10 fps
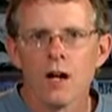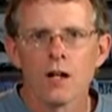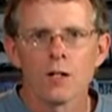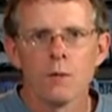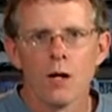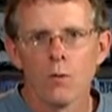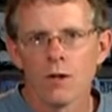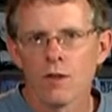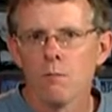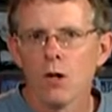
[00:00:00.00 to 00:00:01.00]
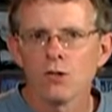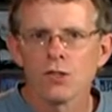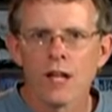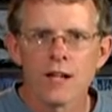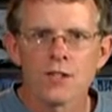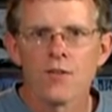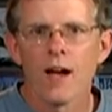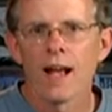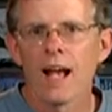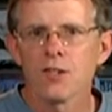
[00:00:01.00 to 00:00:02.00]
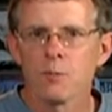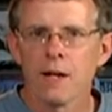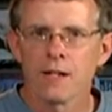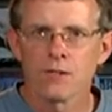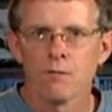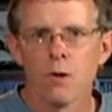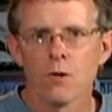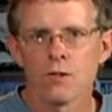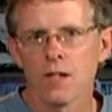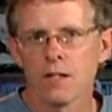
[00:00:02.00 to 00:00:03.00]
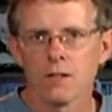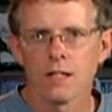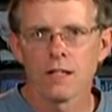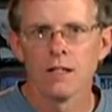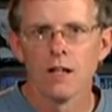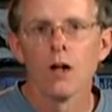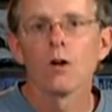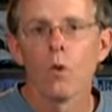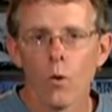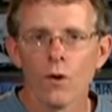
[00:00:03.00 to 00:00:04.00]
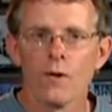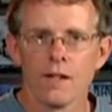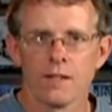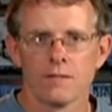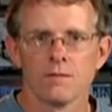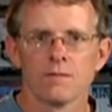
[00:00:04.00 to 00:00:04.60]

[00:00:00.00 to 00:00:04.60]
talk about one of the most satisfying aspects of motorcycling, cornering.